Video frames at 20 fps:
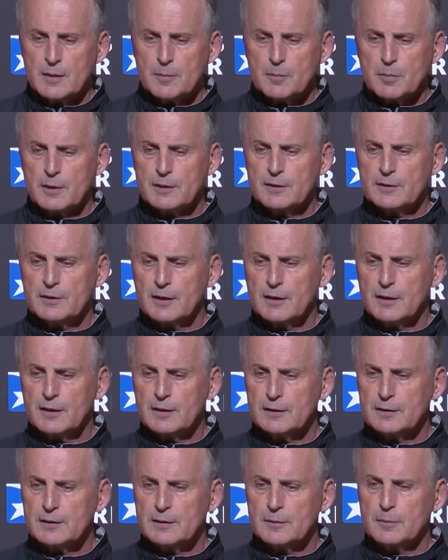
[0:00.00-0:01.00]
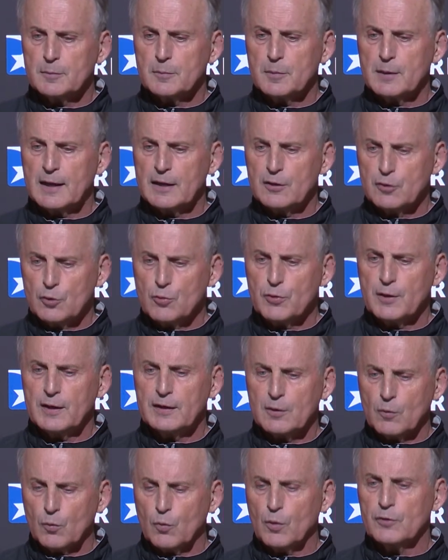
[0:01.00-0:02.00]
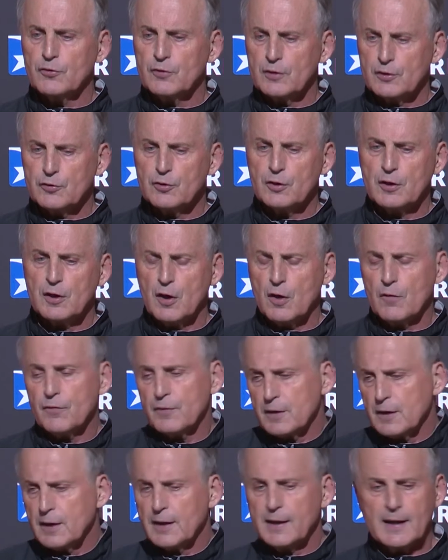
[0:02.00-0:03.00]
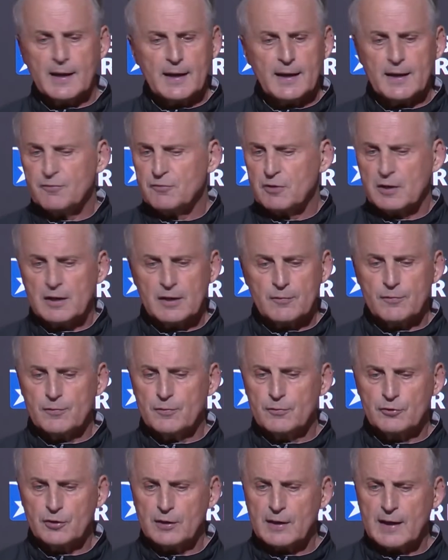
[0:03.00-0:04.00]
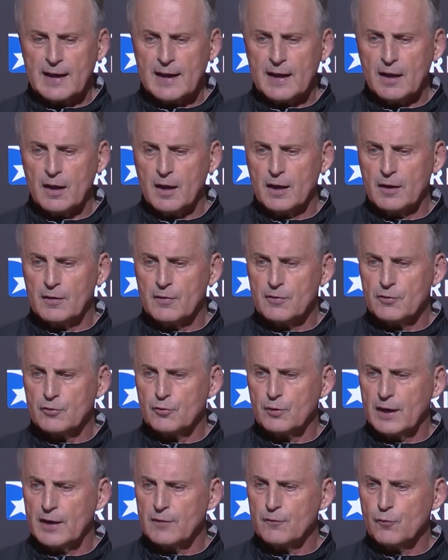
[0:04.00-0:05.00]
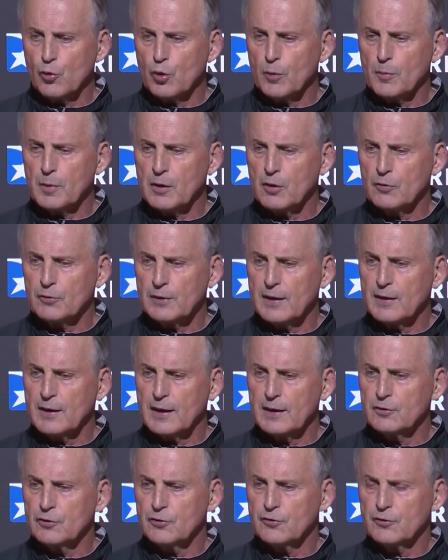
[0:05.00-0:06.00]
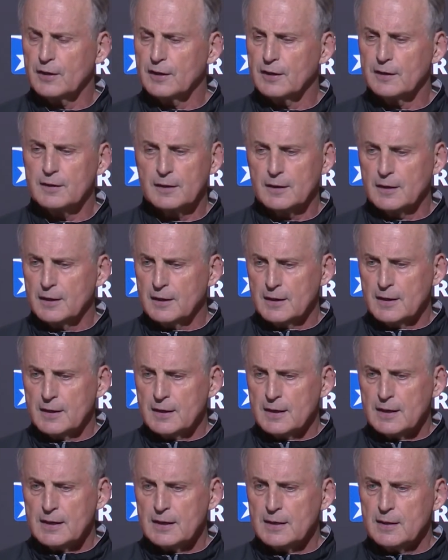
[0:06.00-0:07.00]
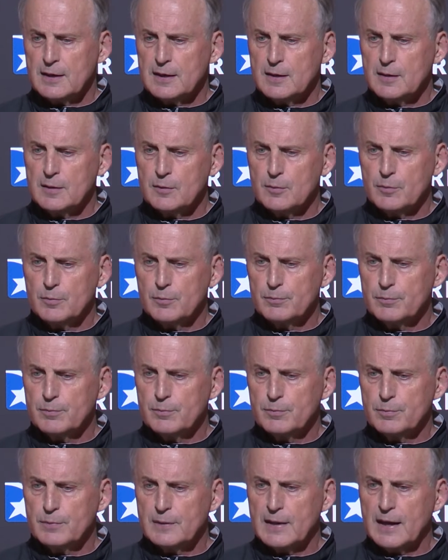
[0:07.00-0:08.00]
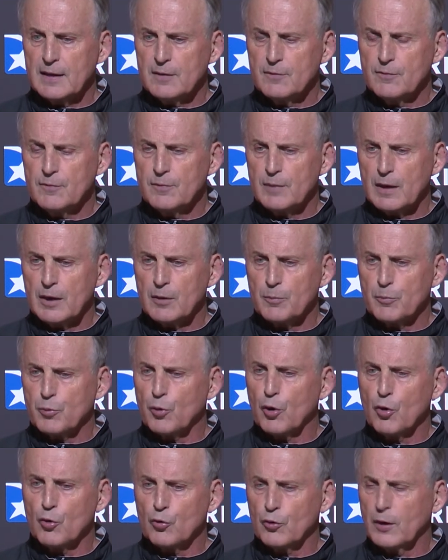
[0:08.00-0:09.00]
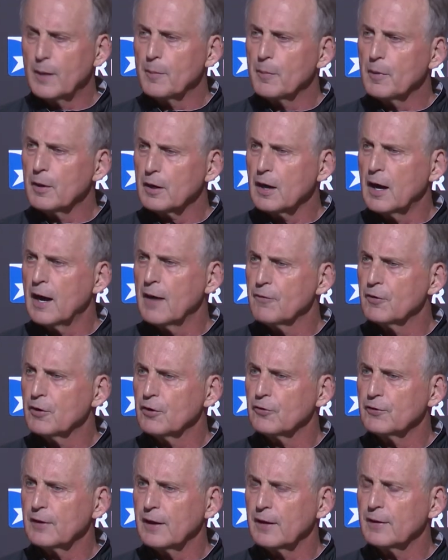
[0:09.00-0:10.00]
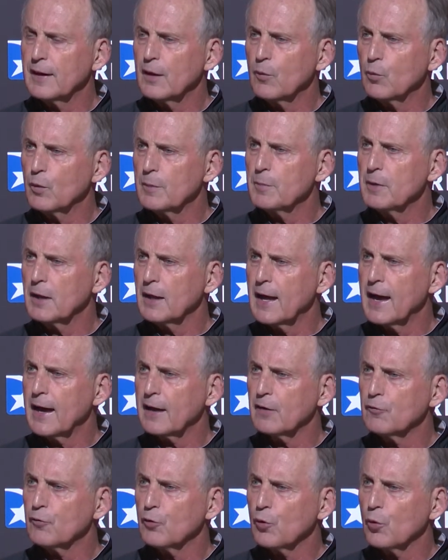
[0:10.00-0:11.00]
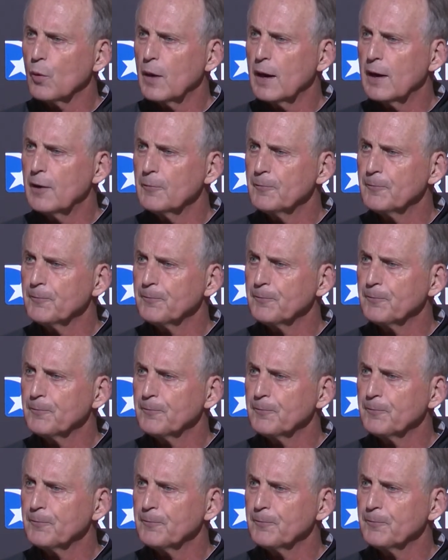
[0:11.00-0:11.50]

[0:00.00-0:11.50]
But uh, but I do think that once it took off, and, and I have to give Zakai a lot of the credit for it because I, I just think he he gave our program a confidence that, that we'd been lacking for a while